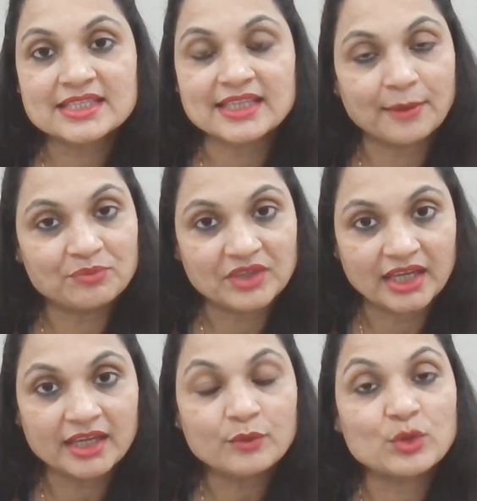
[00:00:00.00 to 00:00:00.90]

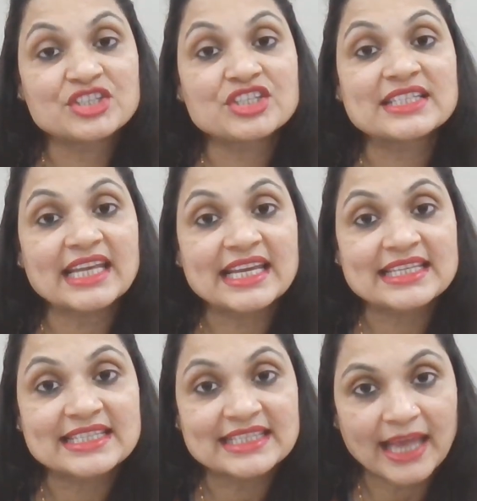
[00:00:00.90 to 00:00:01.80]
something which is
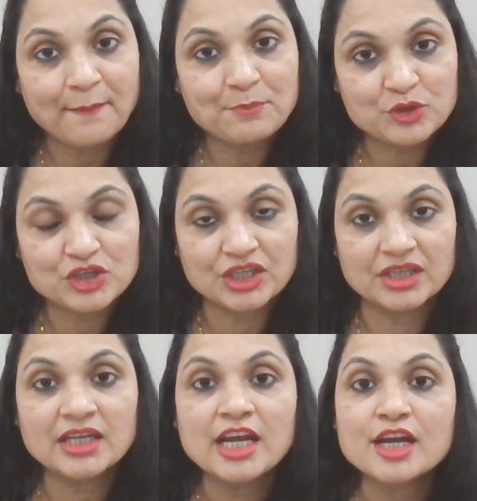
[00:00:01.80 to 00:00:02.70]

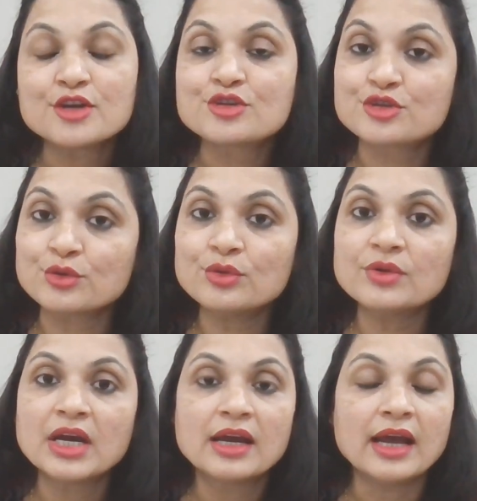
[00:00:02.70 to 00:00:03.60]
exception
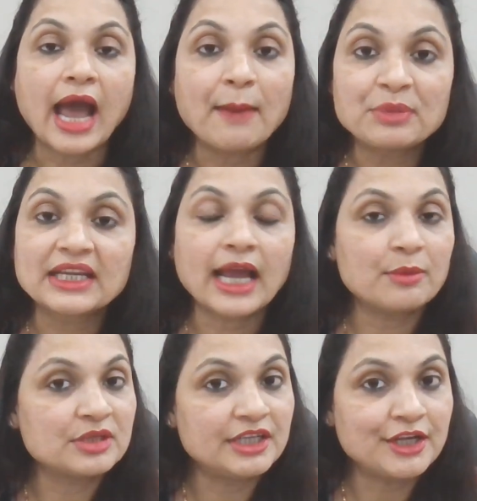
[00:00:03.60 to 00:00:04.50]
to
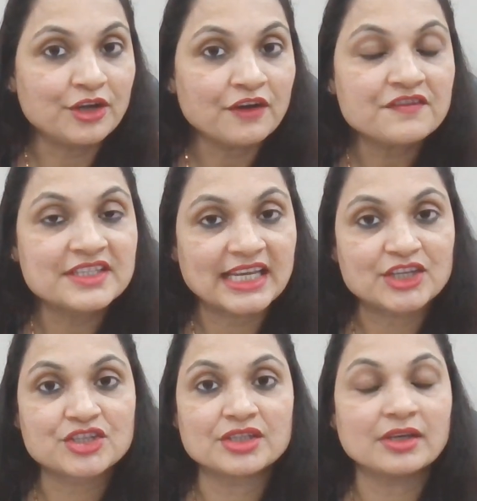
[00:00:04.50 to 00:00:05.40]
applicability of
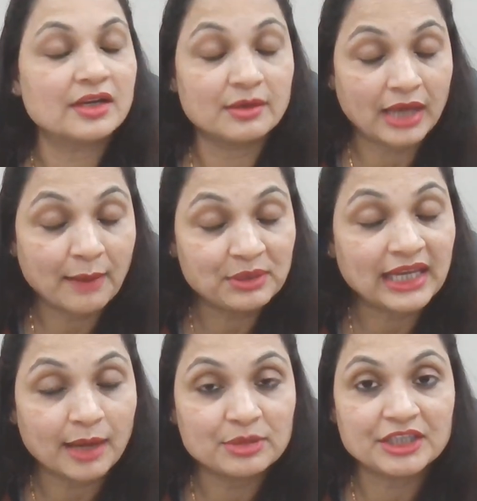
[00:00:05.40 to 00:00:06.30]
section
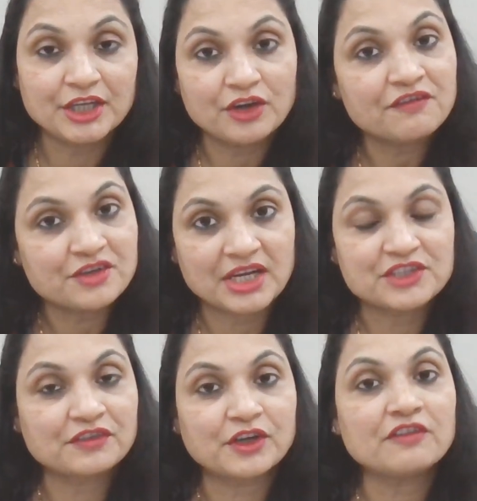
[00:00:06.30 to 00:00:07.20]
applicability of
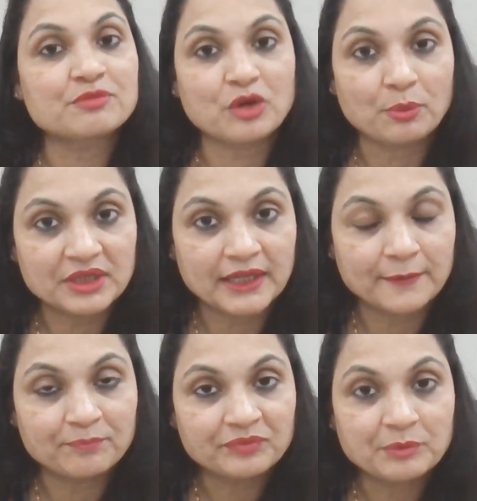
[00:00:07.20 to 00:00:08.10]
transfer of property,
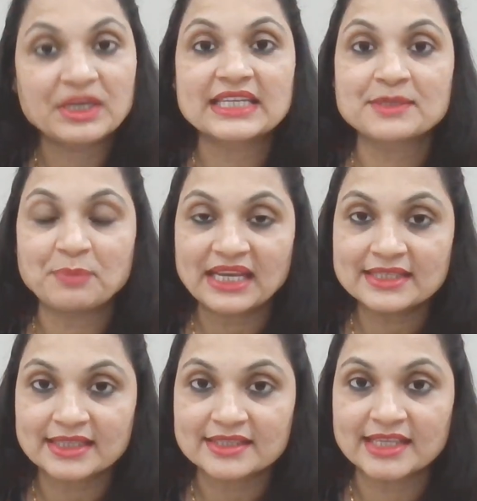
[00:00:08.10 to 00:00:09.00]
because
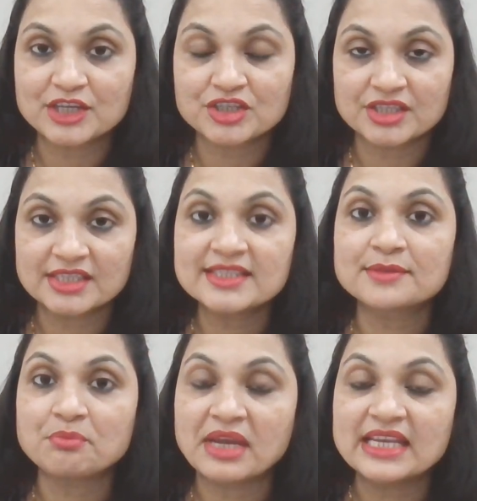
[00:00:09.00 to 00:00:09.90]
space succession
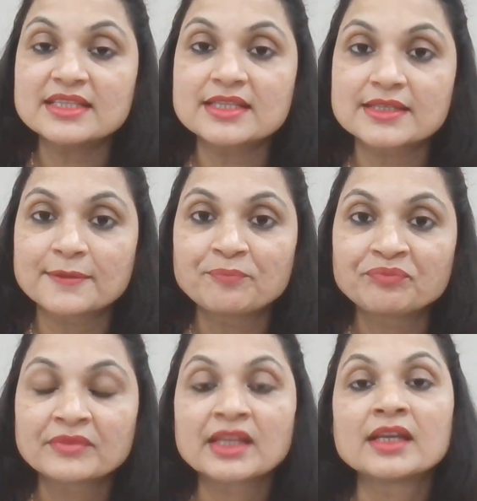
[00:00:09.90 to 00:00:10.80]
is means
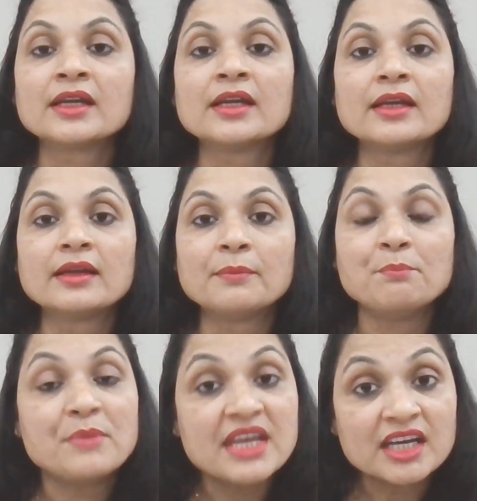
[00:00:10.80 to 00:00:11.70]

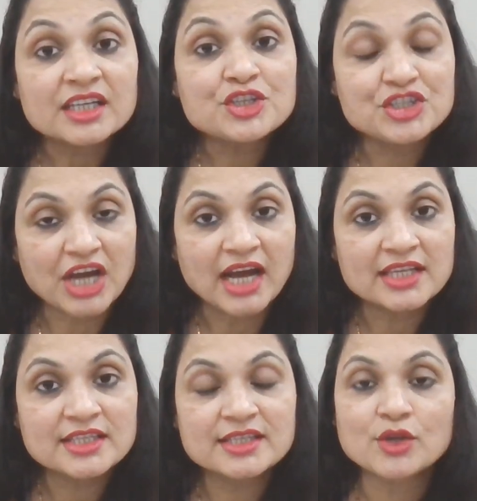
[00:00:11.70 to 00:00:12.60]
mere
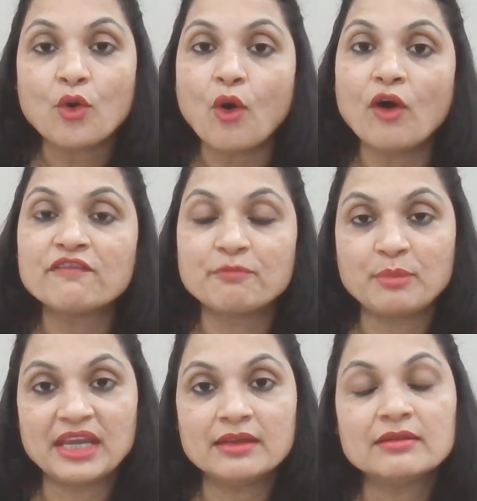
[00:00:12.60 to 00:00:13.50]
chance of
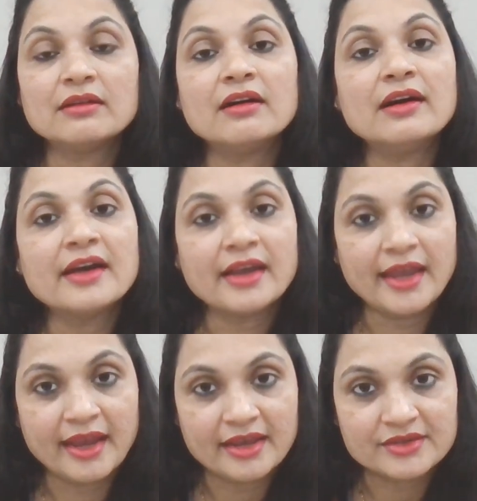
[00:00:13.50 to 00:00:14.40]
being a
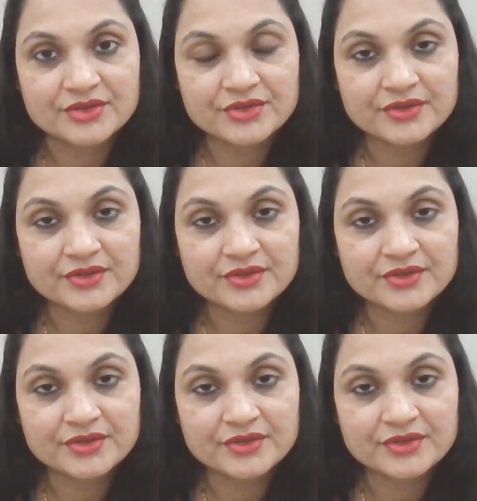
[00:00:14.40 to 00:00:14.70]
heir.